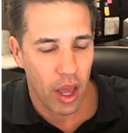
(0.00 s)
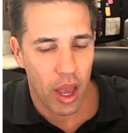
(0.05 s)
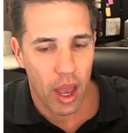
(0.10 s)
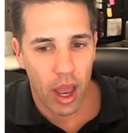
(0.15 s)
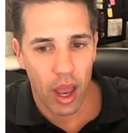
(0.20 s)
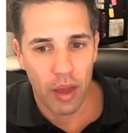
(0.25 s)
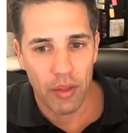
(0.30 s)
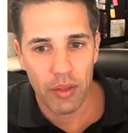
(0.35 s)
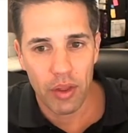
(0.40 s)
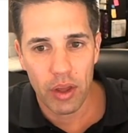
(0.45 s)

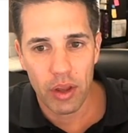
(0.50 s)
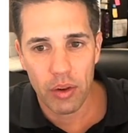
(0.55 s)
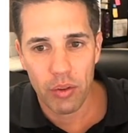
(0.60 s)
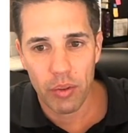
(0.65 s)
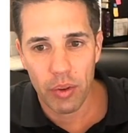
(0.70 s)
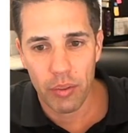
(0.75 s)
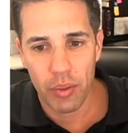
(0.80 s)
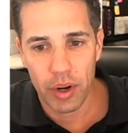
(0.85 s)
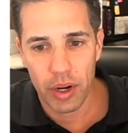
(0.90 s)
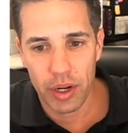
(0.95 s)
And then
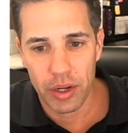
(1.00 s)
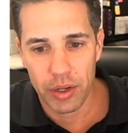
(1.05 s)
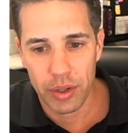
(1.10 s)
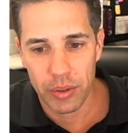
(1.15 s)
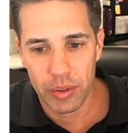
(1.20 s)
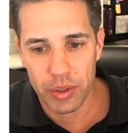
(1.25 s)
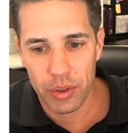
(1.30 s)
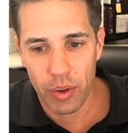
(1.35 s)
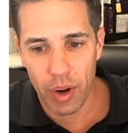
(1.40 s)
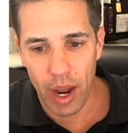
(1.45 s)
what we're going to do
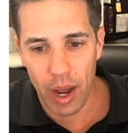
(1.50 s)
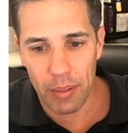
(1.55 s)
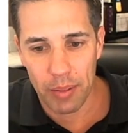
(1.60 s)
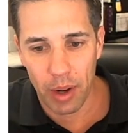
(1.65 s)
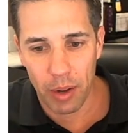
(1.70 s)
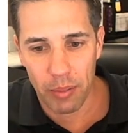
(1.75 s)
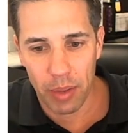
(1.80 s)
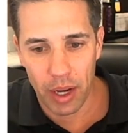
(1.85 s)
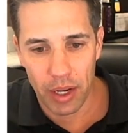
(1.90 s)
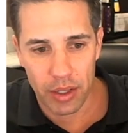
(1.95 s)
is grab a
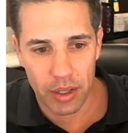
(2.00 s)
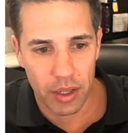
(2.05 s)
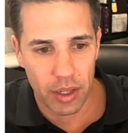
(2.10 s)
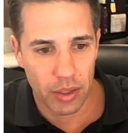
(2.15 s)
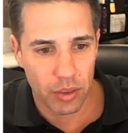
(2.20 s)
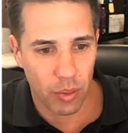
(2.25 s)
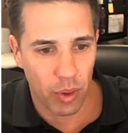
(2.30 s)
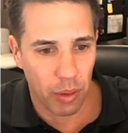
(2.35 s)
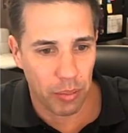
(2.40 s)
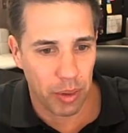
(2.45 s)
button as
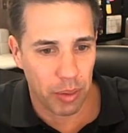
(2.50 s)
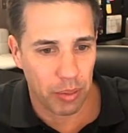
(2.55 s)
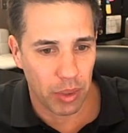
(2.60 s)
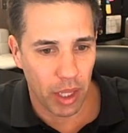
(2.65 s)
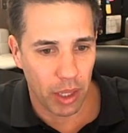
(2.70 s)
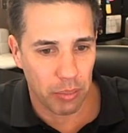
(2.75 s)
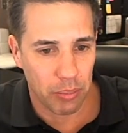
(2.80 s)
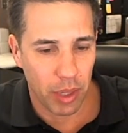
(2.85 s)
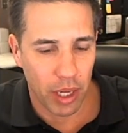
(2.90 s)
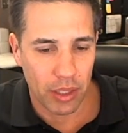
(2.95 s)
well. People
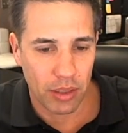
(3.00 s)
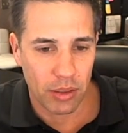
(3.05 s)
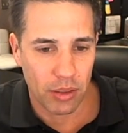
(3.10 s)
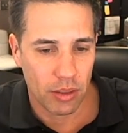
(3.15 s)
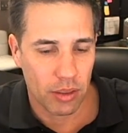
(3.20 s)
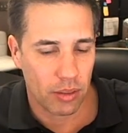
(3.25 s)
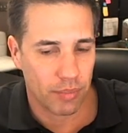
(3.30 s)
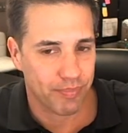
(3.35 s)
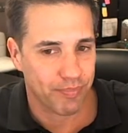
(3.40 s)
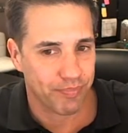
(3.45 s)
like
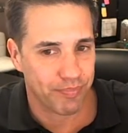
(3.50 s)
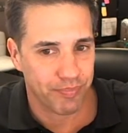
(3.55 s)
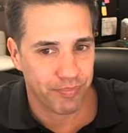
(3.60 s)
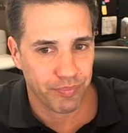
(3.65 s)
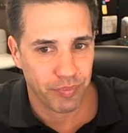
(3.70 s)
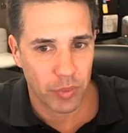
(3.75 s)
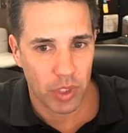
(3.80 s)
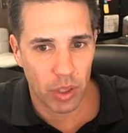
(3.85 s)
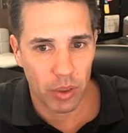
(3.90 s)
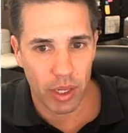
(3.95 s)
buttons.
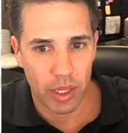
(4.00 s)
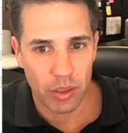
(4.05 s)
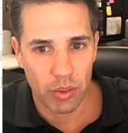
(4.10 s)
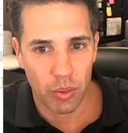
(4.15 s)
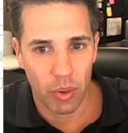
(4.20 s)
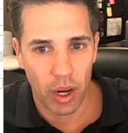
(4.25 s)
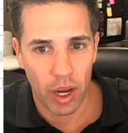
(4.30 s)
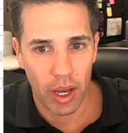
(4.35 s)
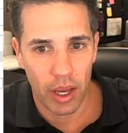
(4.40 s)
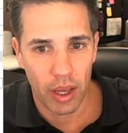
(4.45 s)
Don't ask
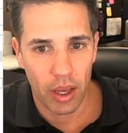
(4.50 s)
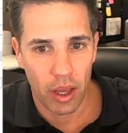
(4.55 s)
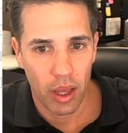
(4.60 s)
why.